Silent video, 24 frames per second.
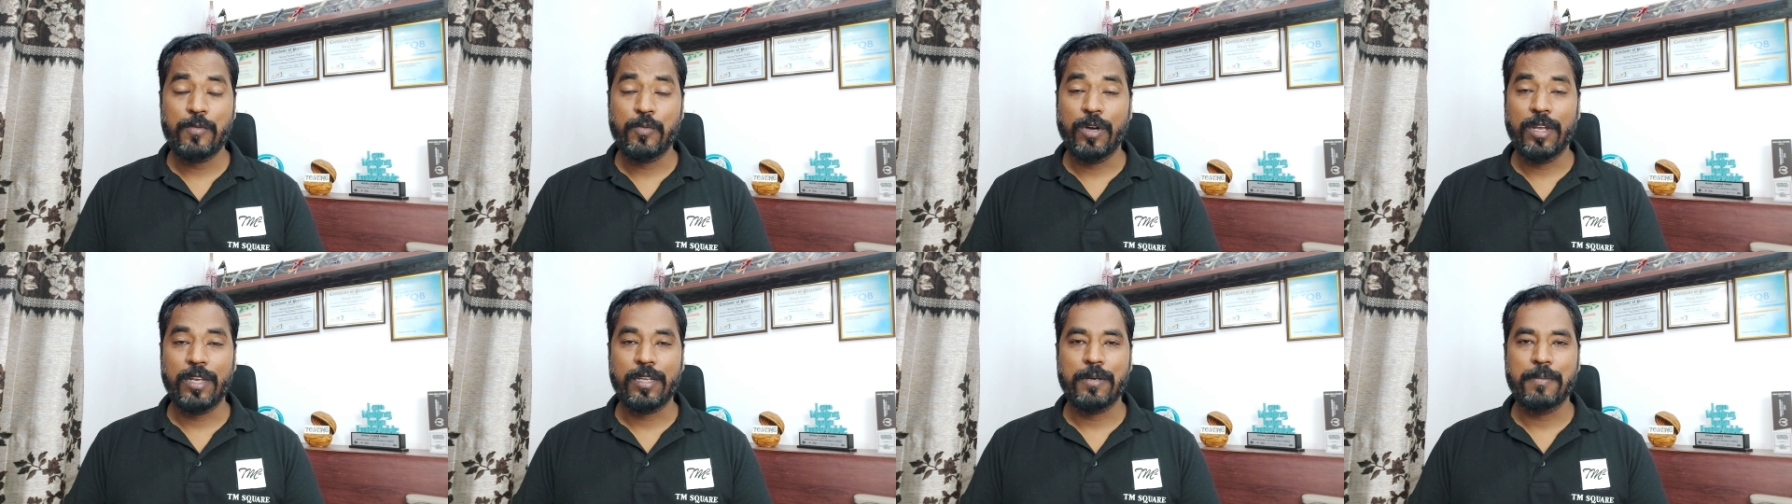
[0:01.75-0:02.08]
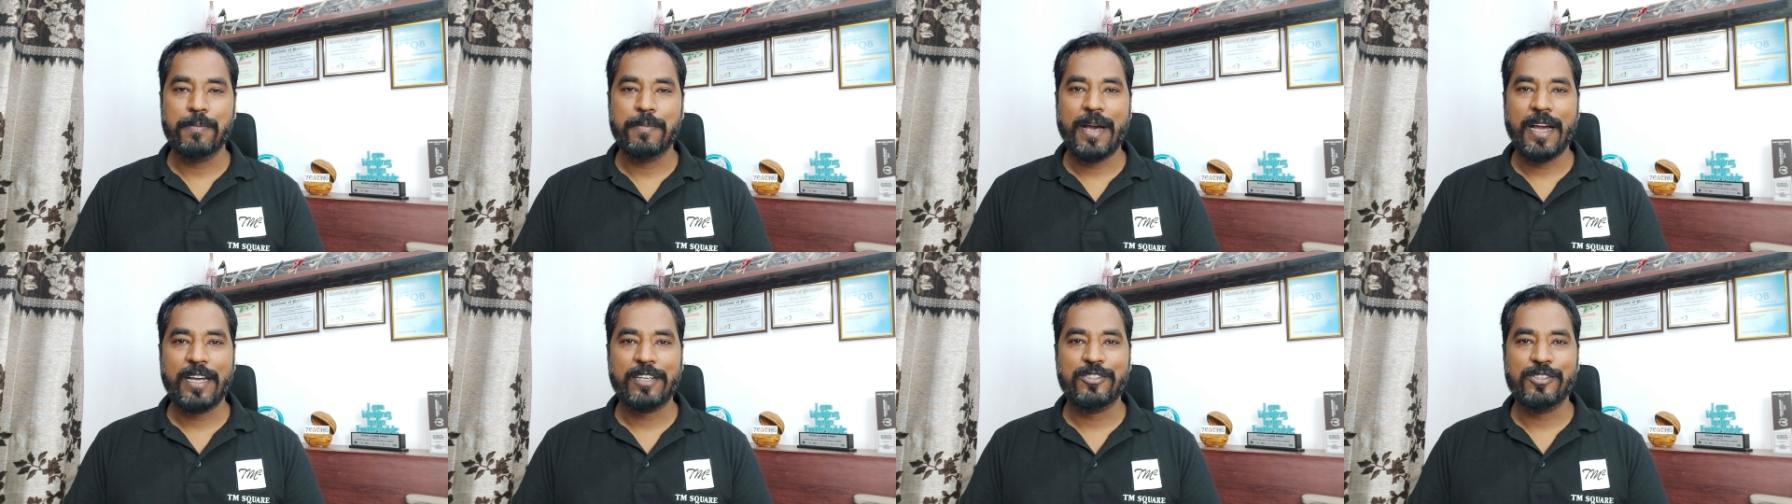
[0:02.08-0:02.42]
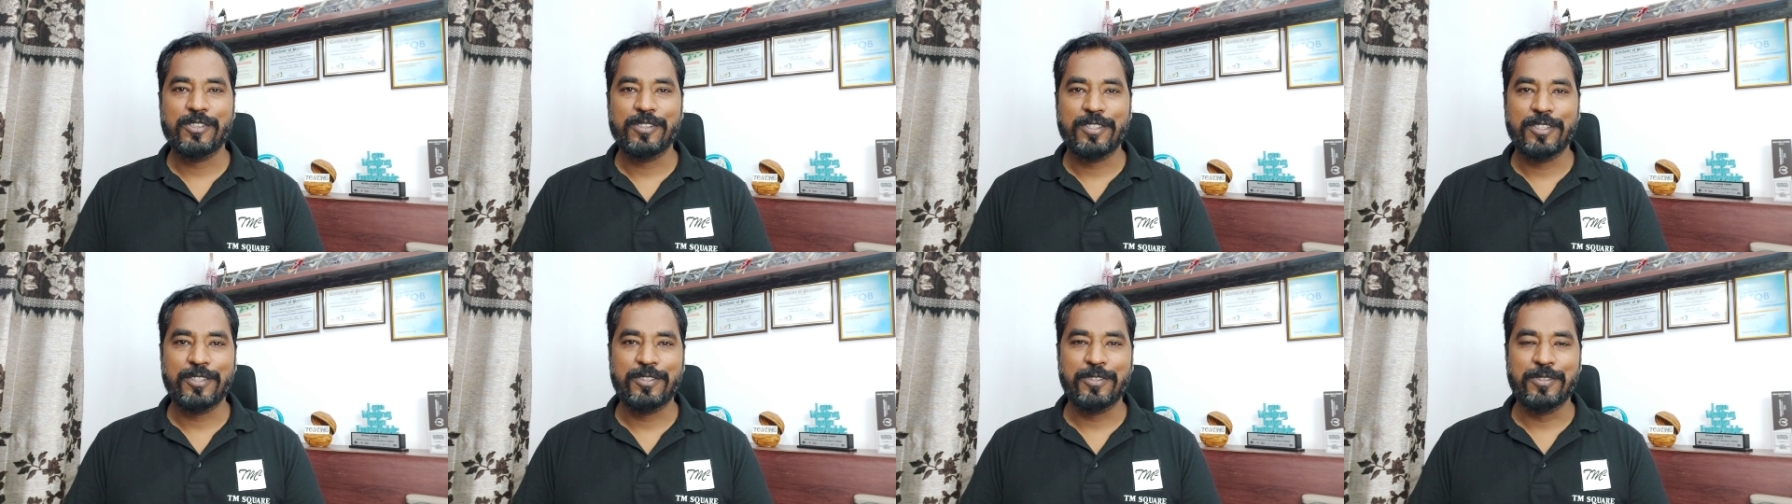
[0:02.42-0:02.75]
Welcome back to
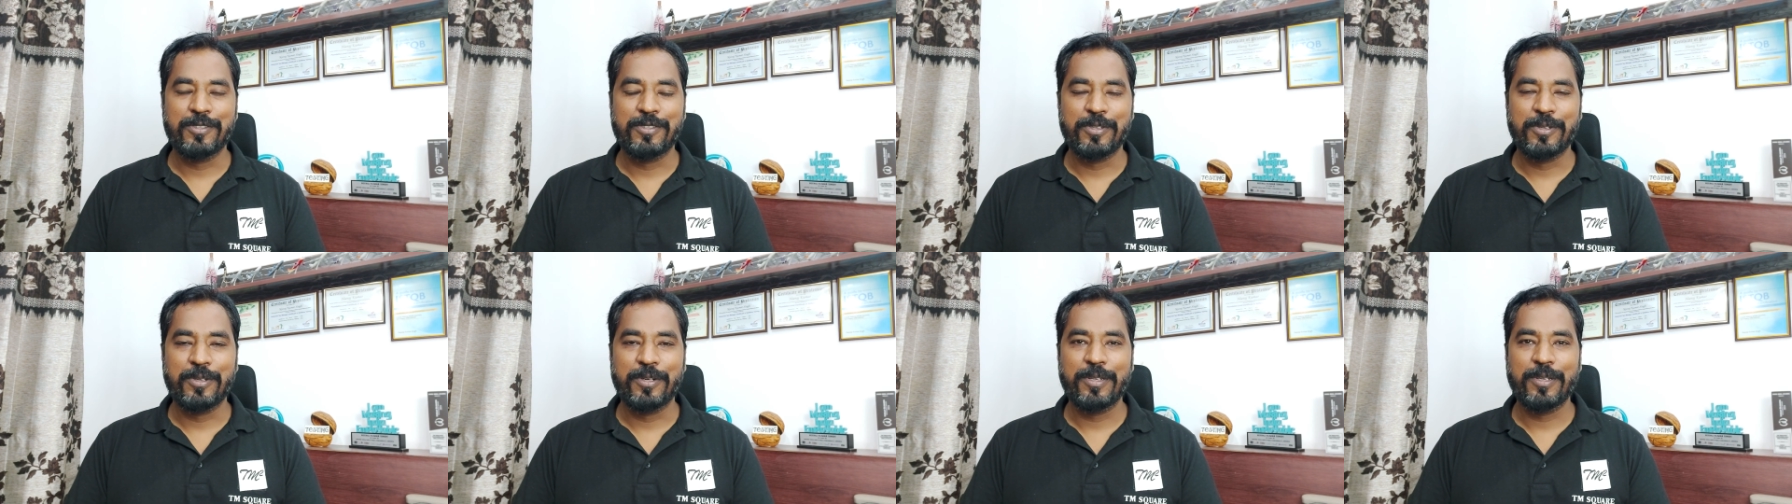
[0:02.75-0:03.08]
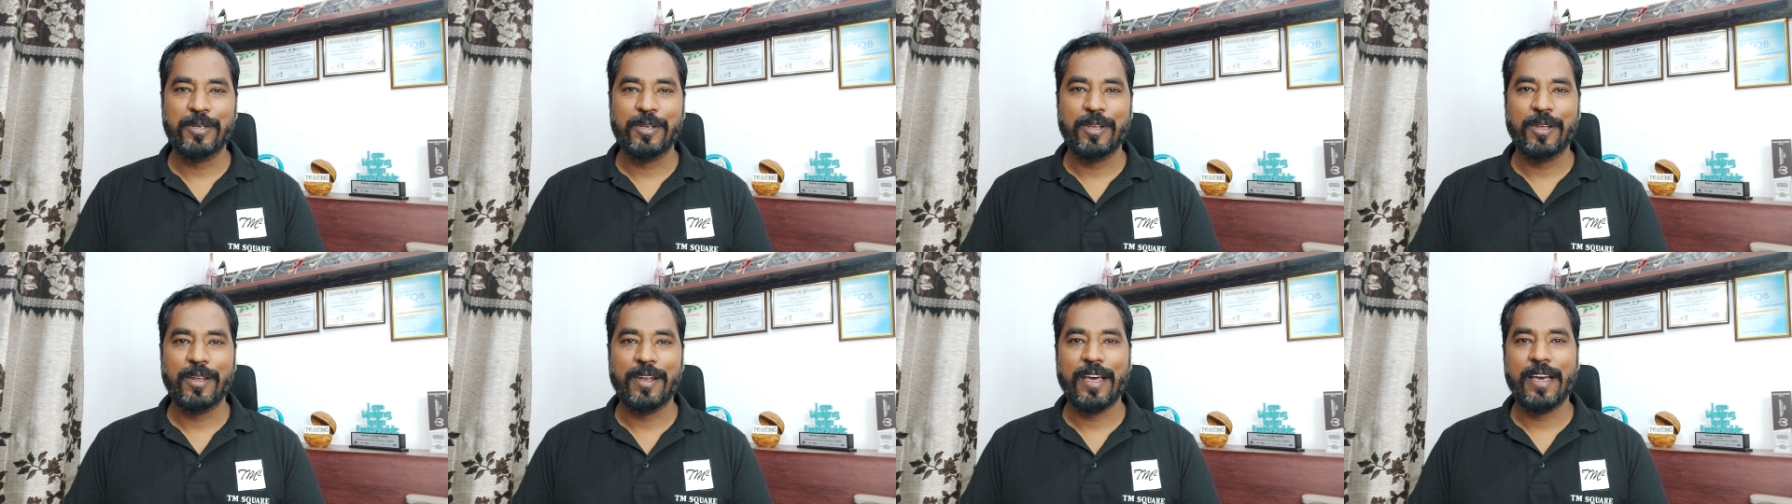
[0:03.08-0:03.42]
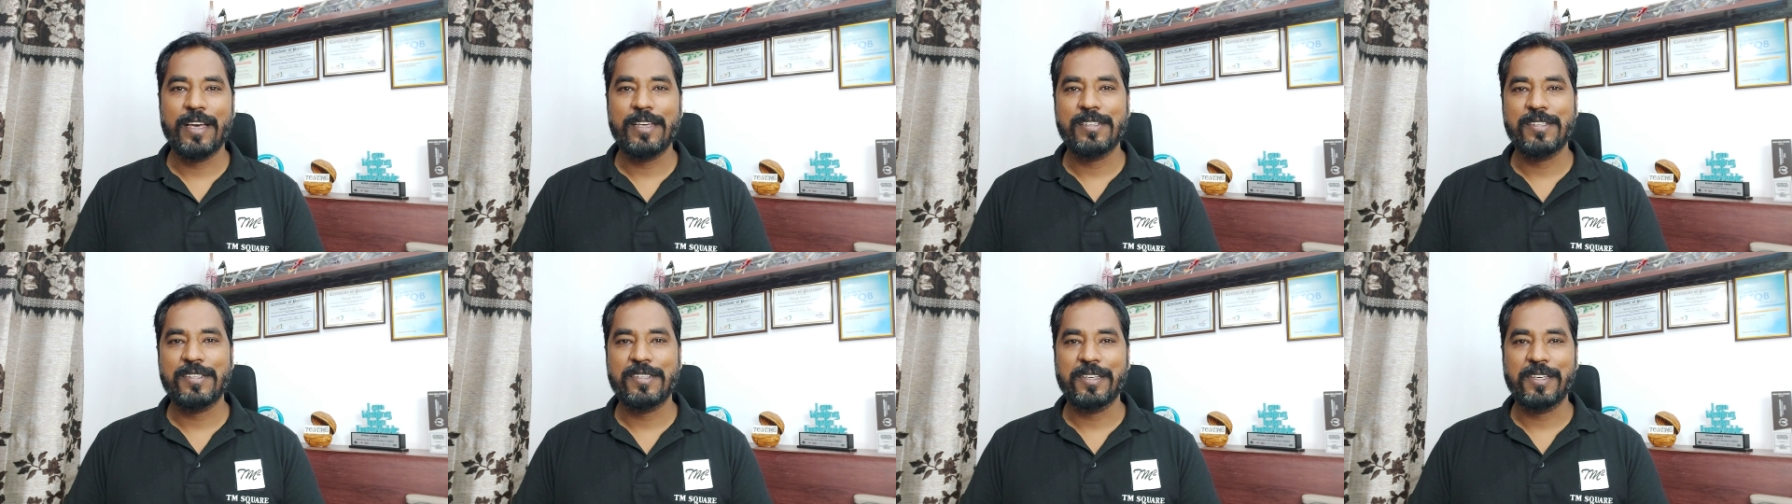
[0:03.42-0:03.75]
another tutorial on
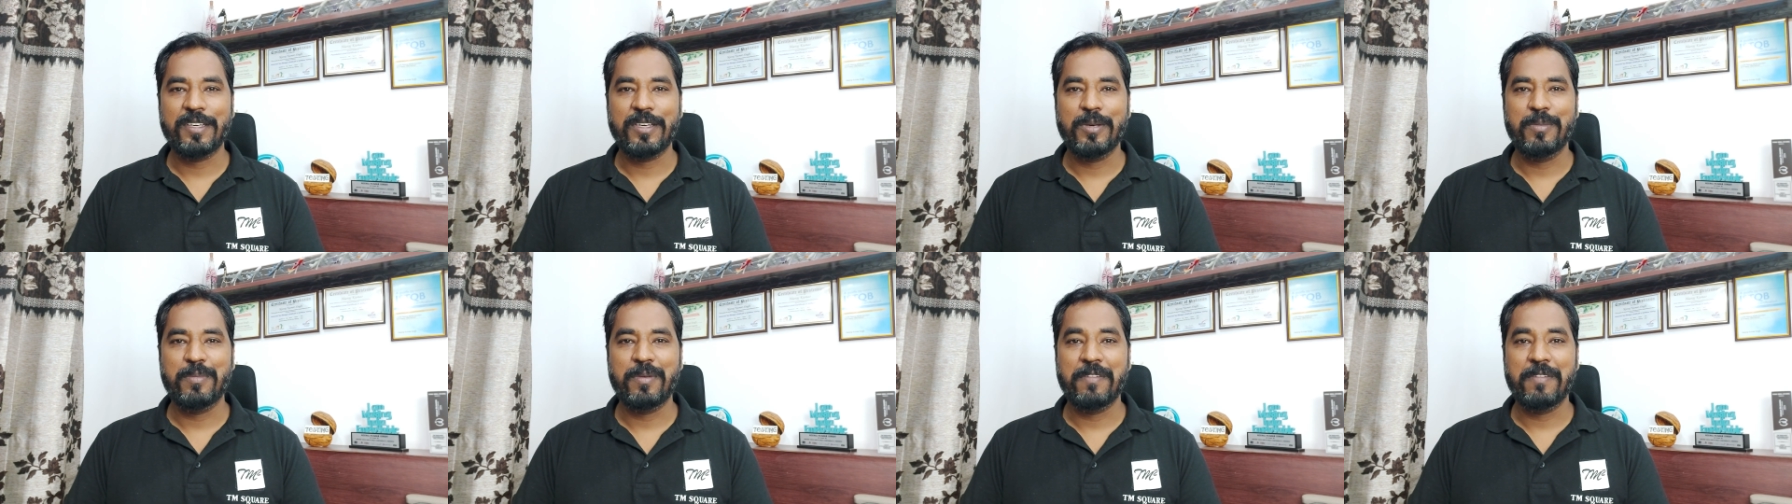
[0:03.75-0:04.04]
I S T Q